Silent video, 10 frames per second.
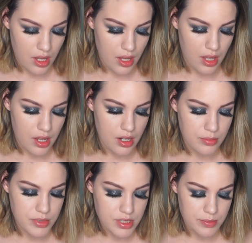And
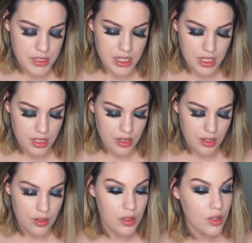I'm just going to be taking
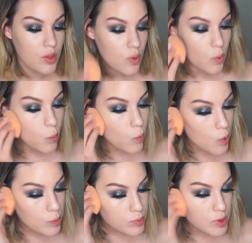the
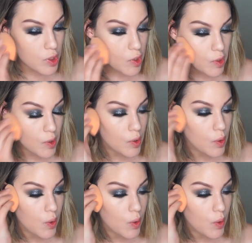warm shade.